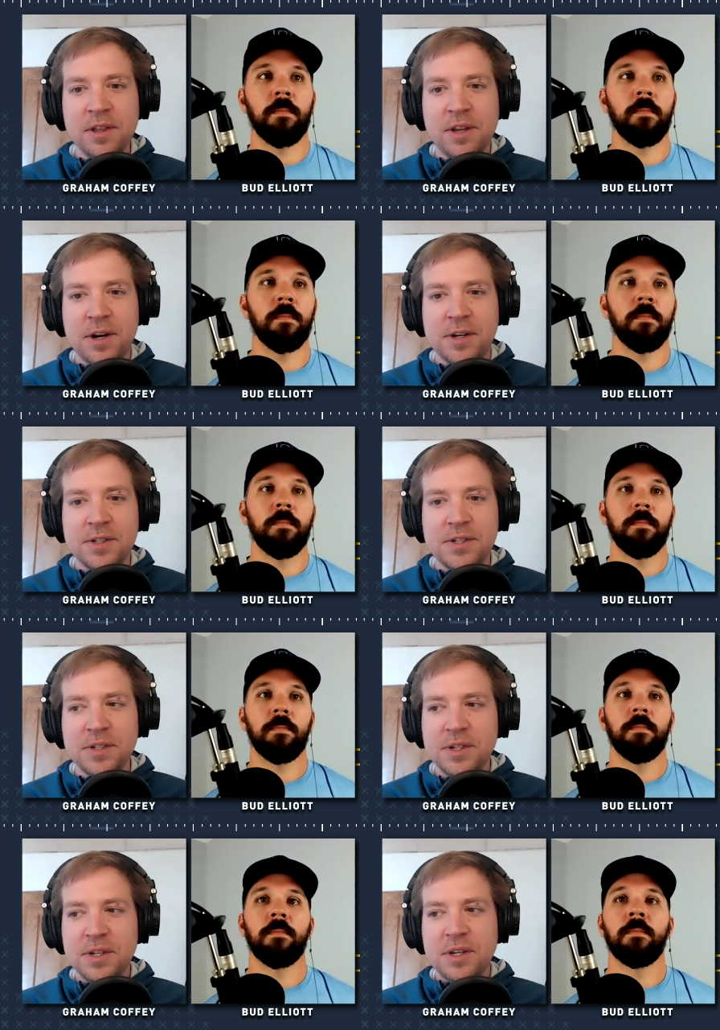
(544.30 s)
Speaker 1: there's,
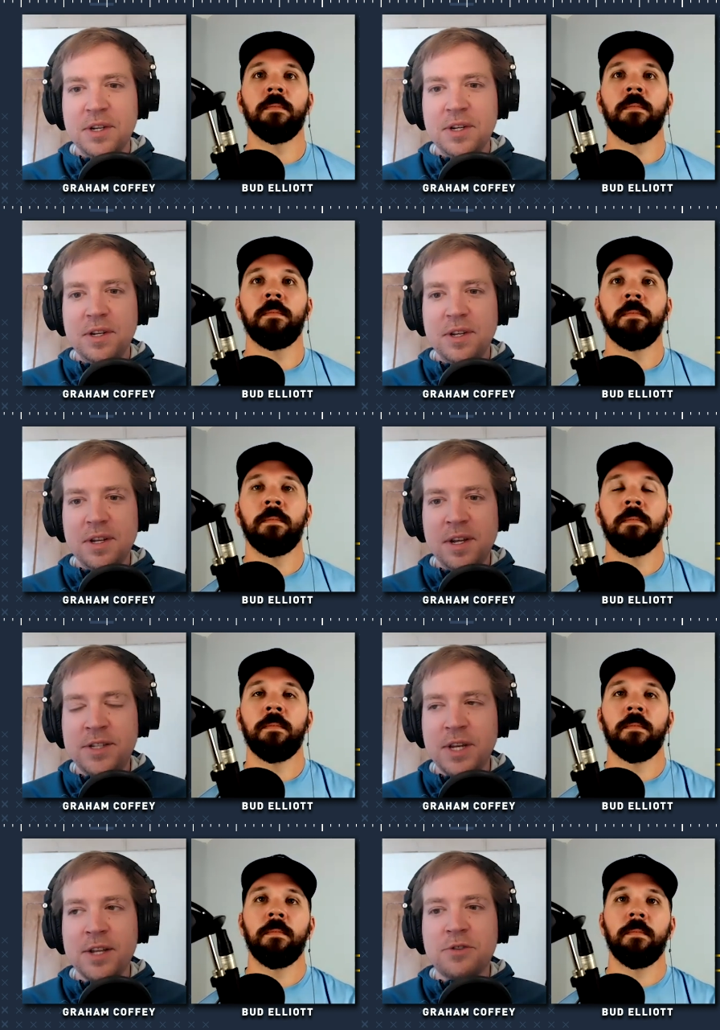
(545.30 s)

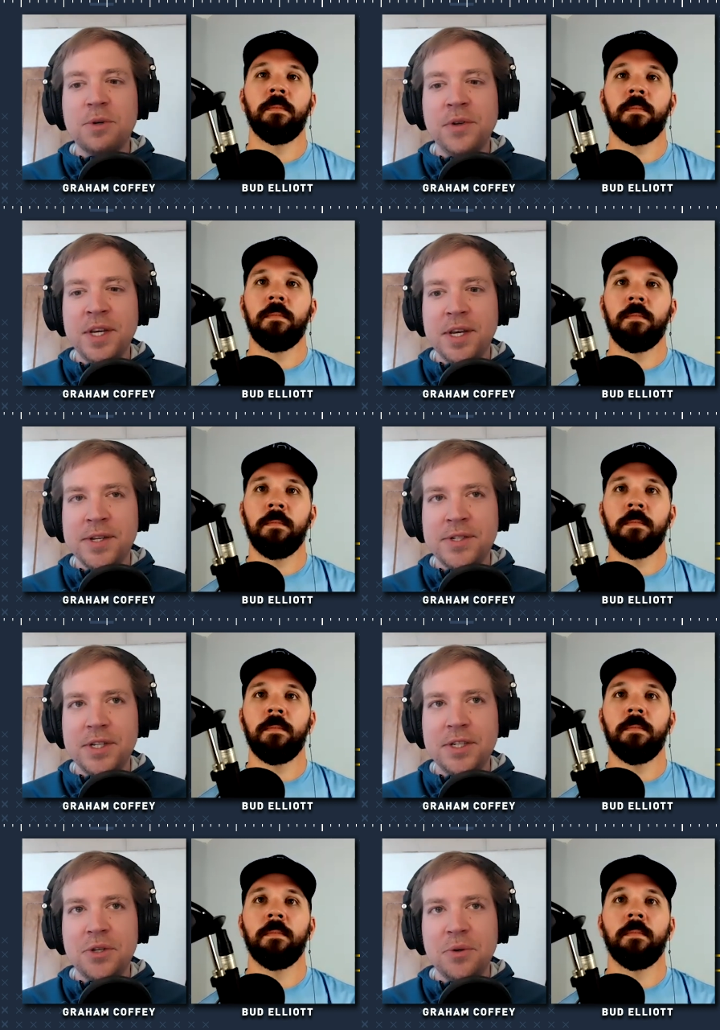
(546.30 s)
it's, it's really
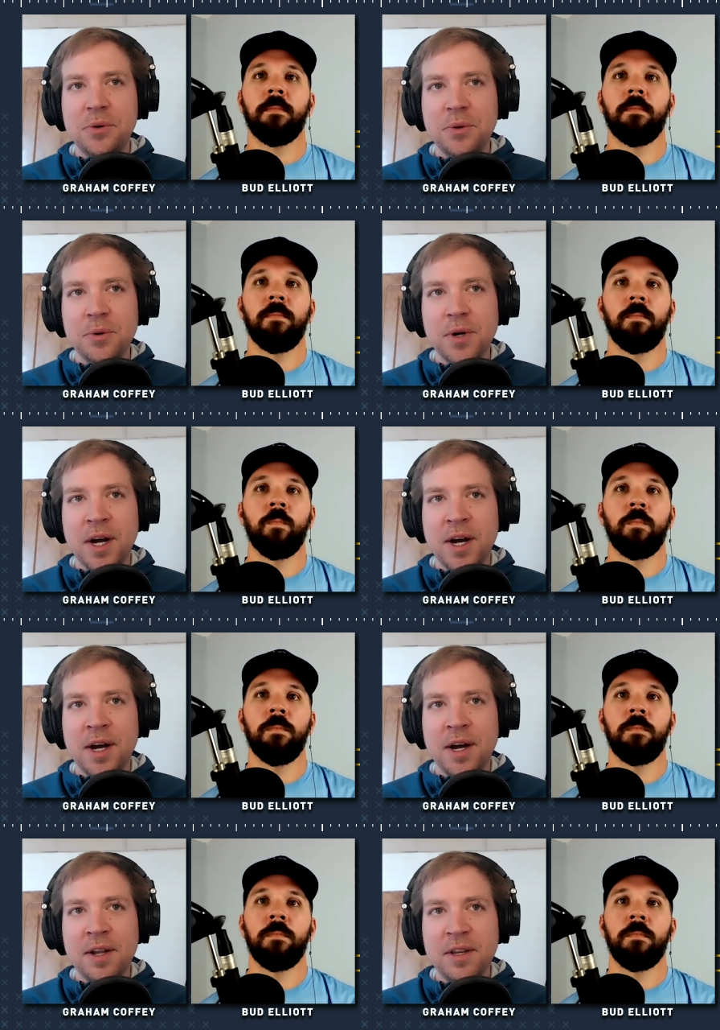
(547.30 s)
easy to
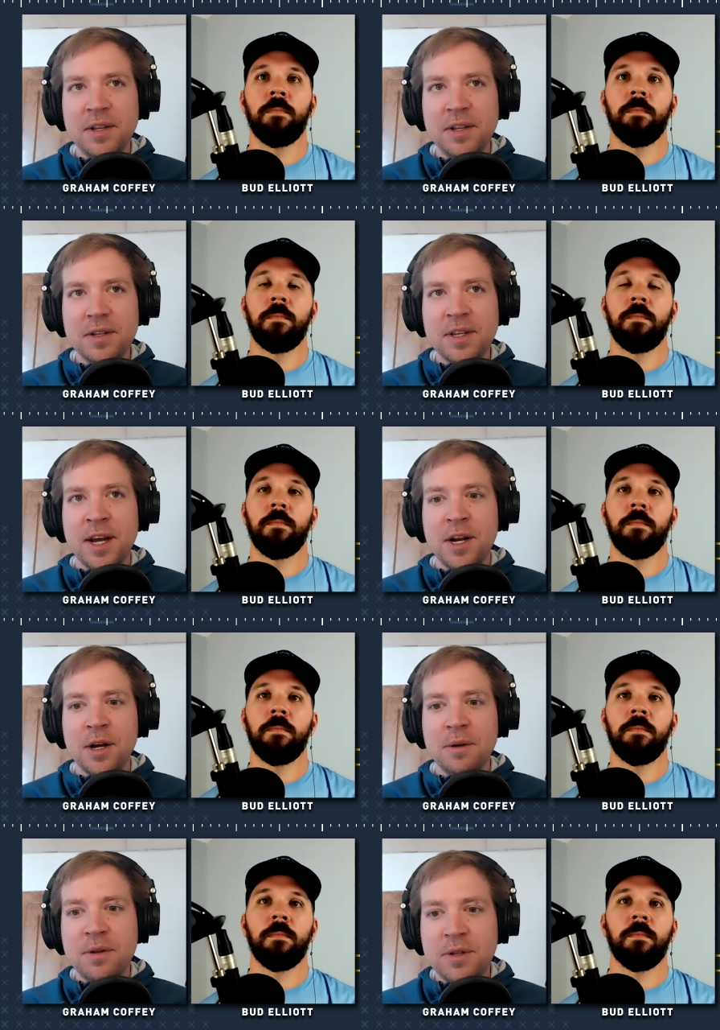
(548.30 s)
uh, kind
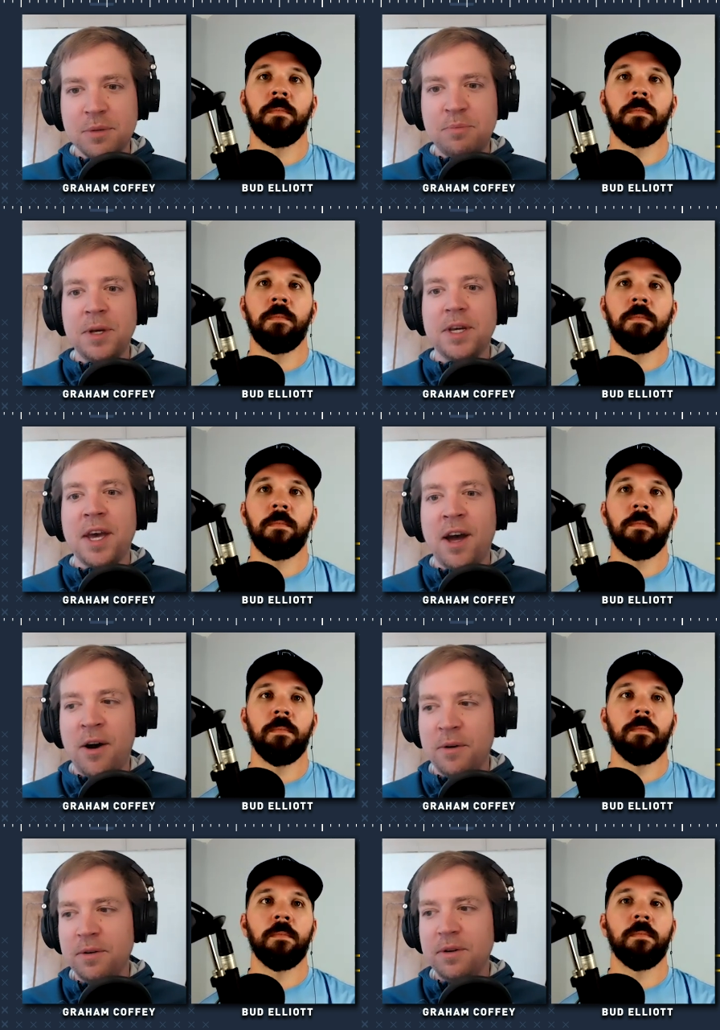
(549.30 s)
of to pick
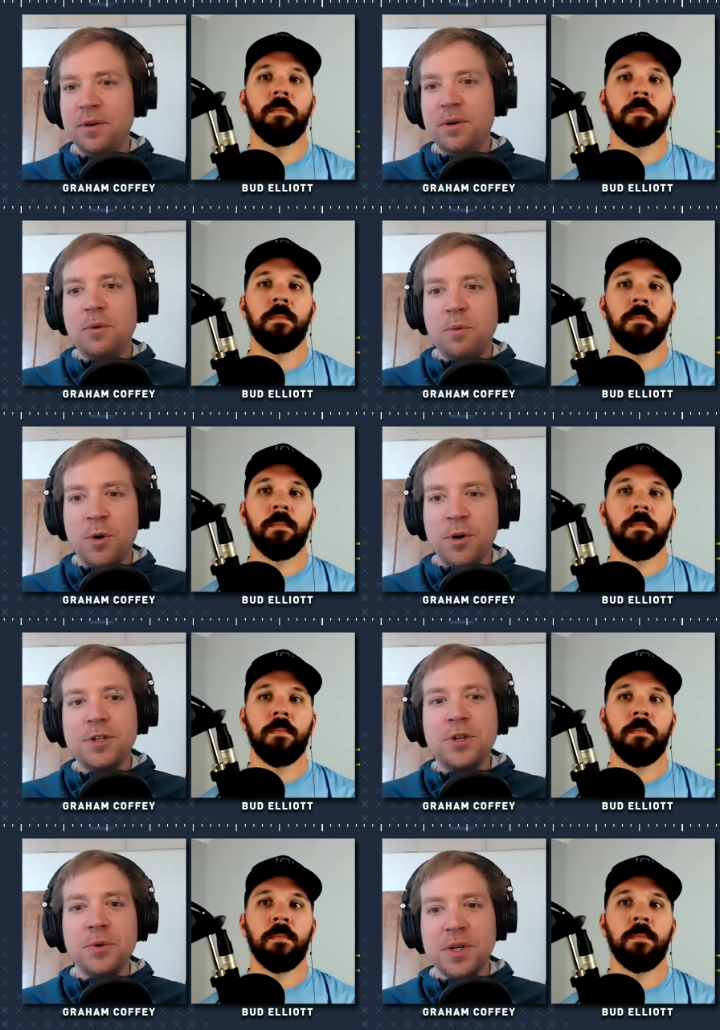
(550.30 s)
out one or
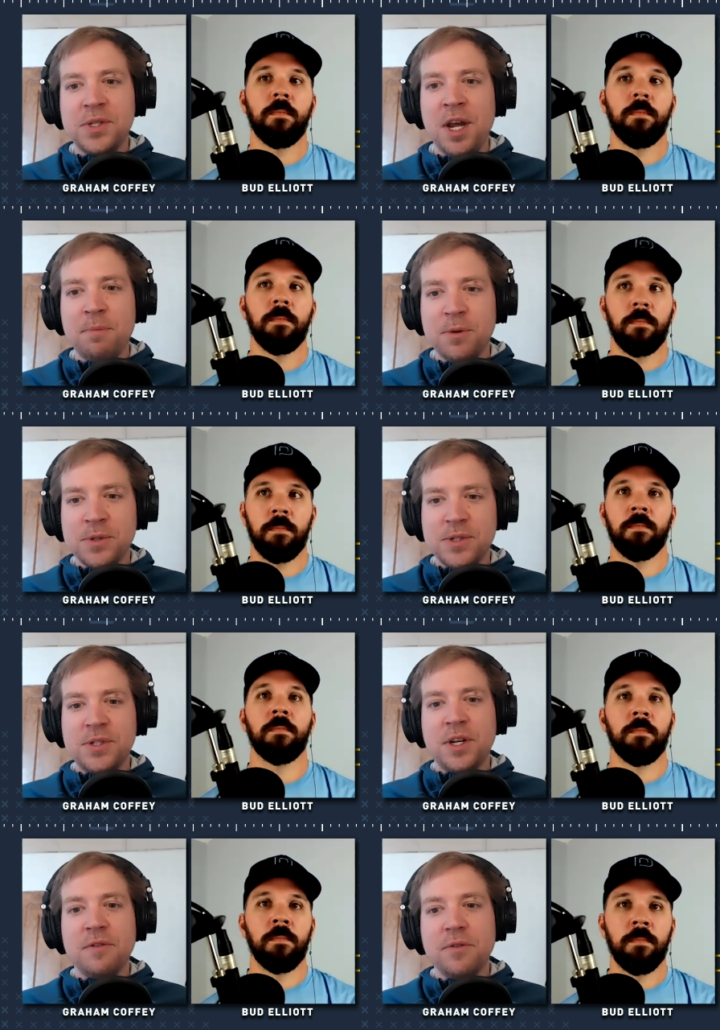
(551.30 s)
two examples
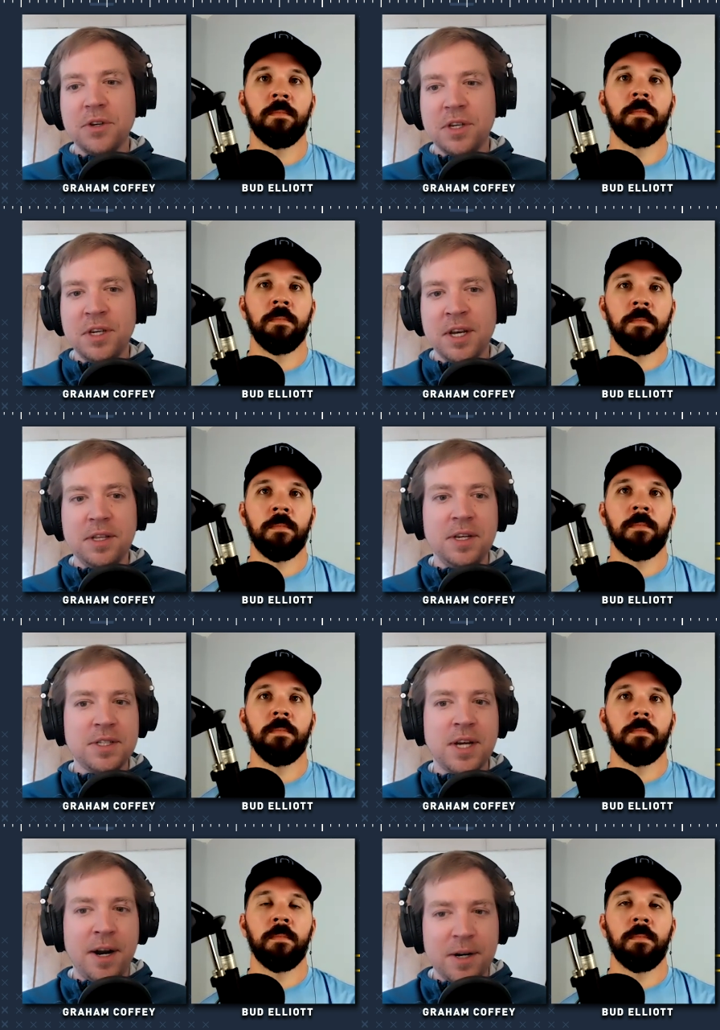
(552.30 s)
instead of looking at the
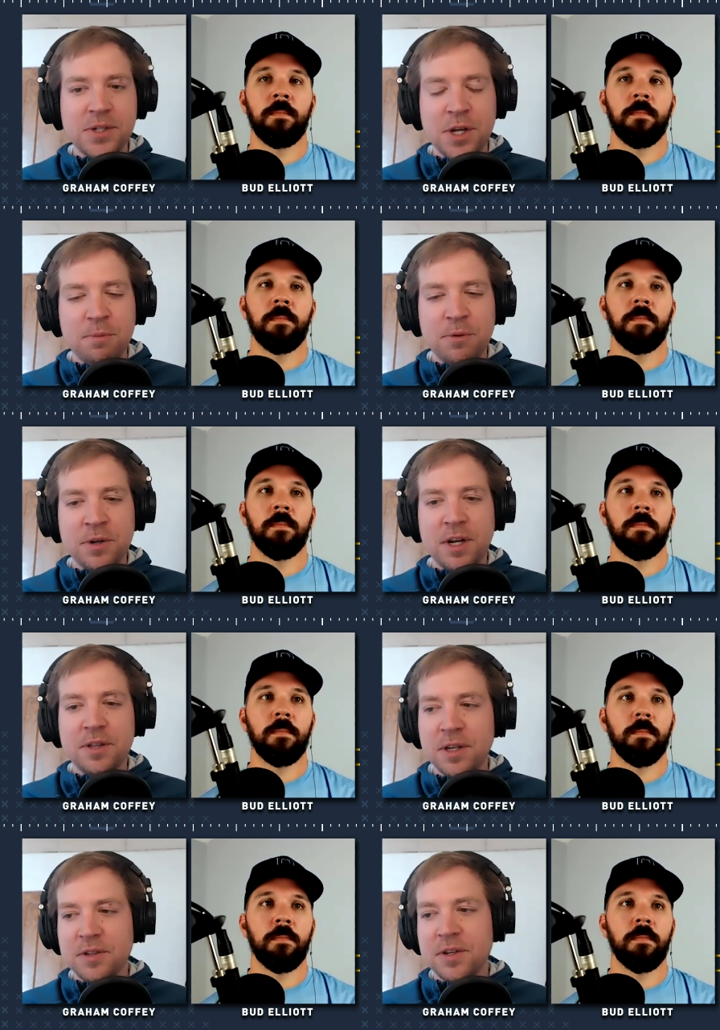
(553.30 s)
entire sample. And I
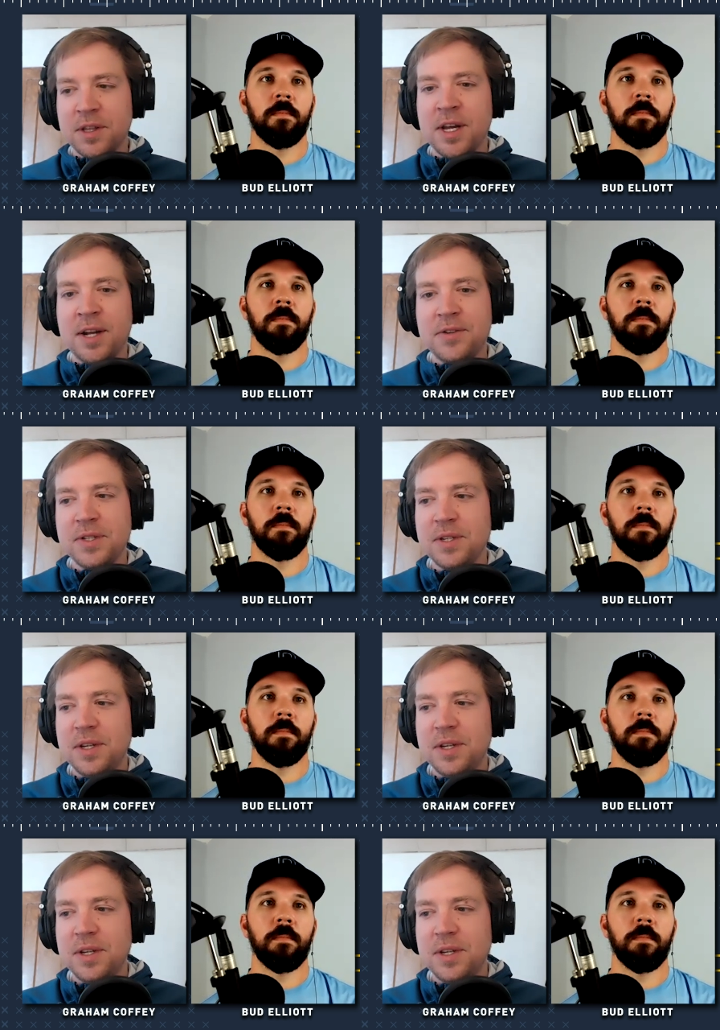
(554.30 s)
think like that's